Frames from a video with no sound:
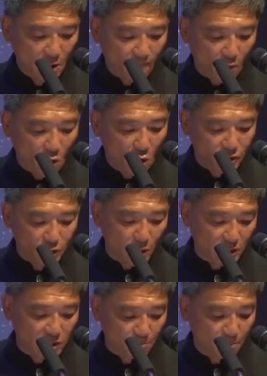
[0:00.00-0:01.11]
for all to
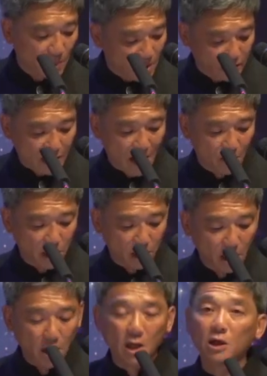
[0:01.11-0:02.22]
examine,
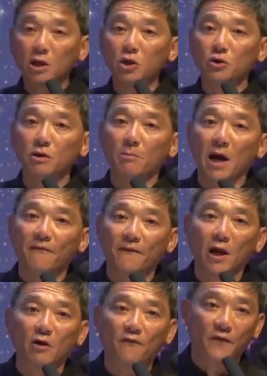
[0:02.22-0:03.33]
including my
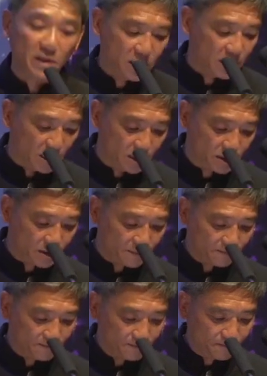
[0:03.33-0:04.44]
fellow physicists.
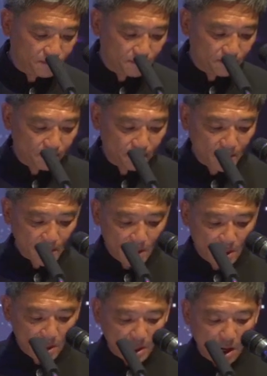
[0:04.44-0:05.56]

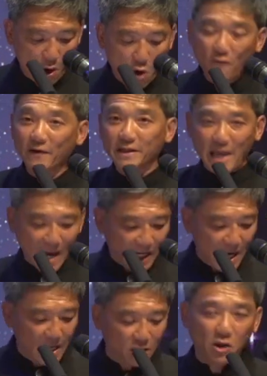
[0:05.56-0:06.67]
Now, over a
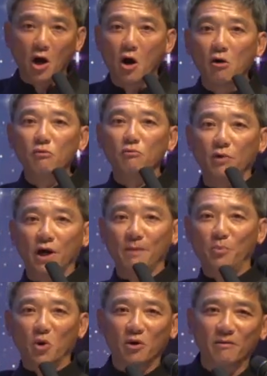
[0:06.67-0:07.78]
decade ago, when I
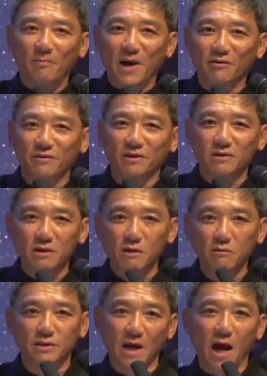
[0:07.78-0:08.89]
brought about this new
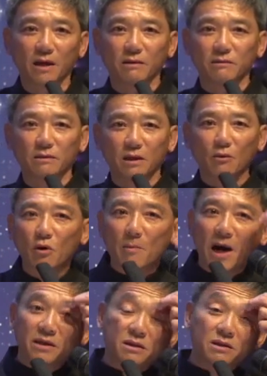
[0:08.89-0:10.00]
science, there were
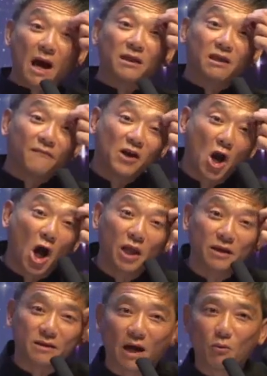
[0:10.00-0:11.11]
my scientific
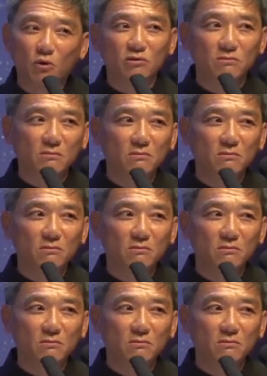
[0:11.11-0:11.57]
colleagues that would